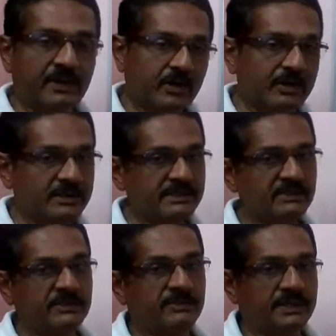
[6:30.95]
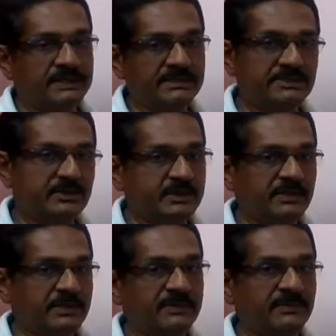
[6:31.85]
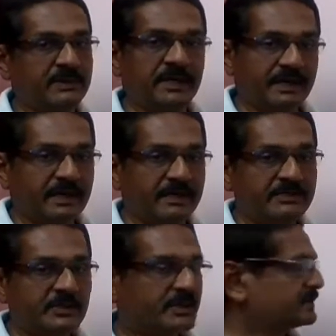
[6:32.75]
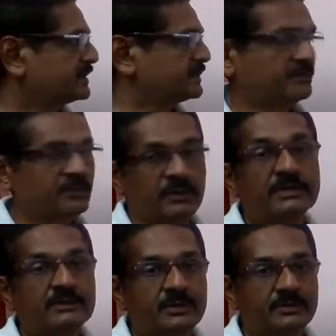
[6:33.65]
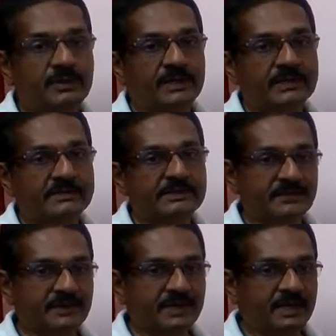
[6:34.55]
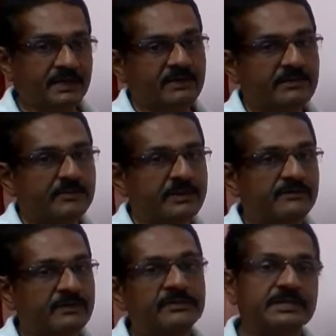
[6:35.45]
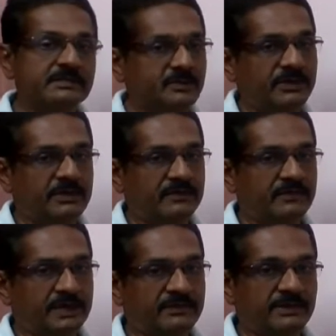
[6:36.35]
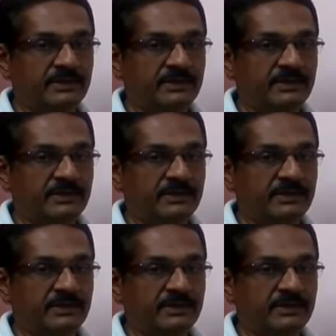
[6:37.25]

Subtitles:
All these you should practice so that you can ensure that one mark is definitely obtained from this point of time,